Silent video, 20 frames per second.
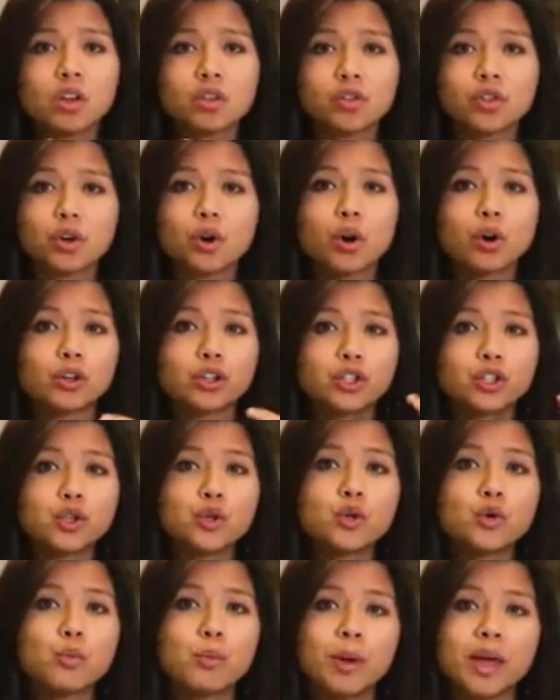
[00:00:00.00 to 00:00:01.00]
There are
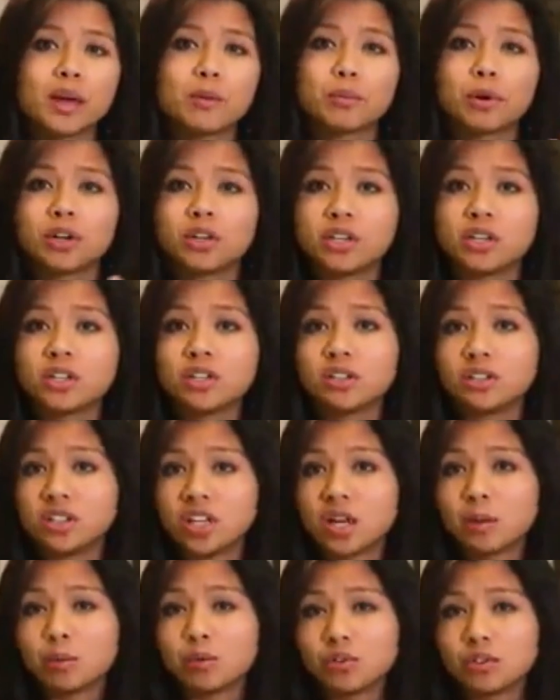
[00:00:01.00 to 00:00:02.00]
two main partition
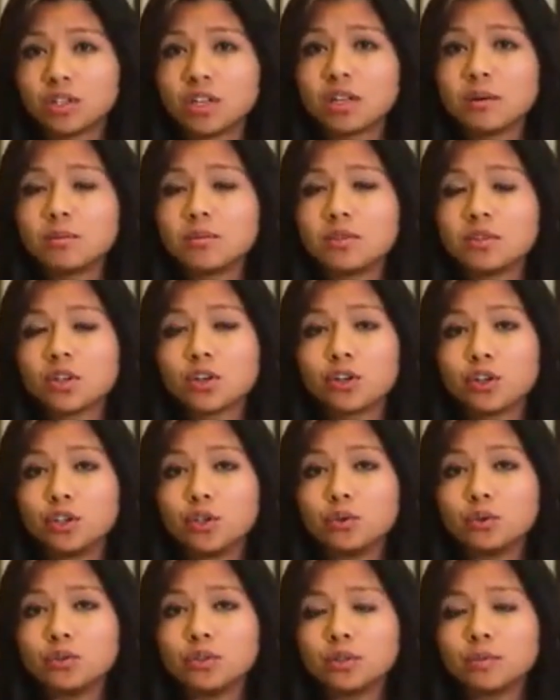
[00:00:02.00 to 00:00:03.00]
table schemes that are
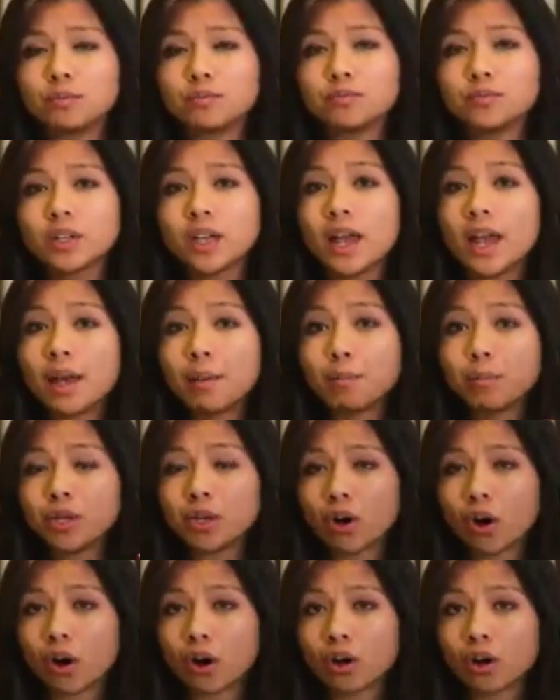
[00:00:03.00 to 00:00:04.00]
used:
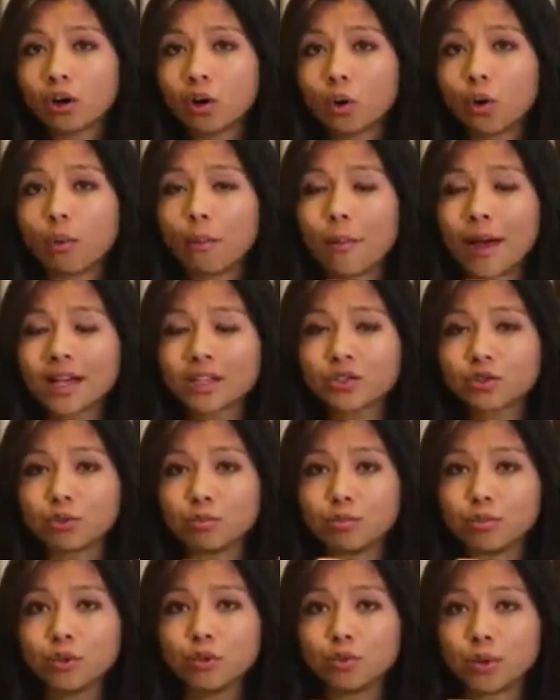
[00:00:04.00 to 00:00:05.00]
MBR, or Master
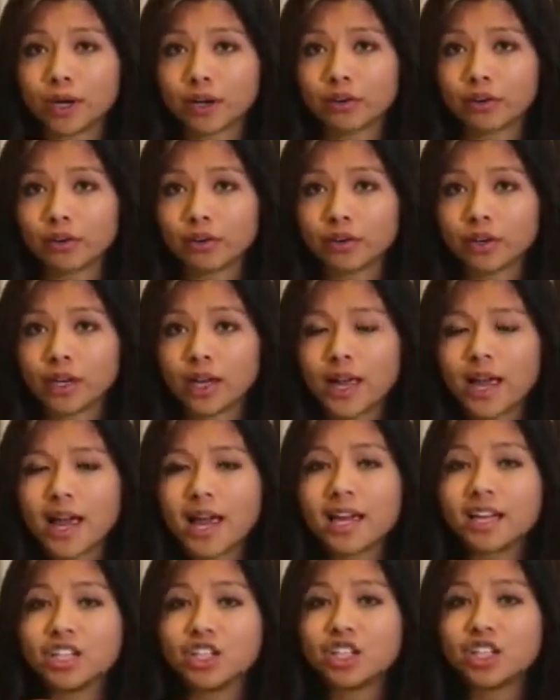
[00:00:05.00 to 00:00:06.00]
Boot Record,
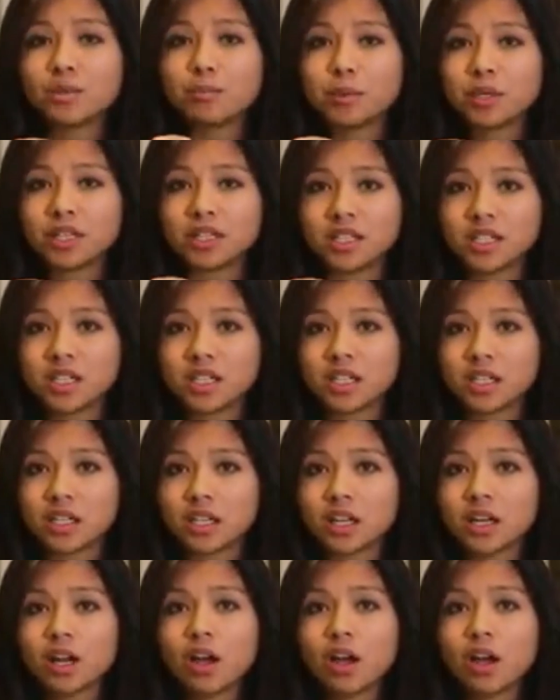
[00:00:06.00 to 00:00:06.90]
and GPT,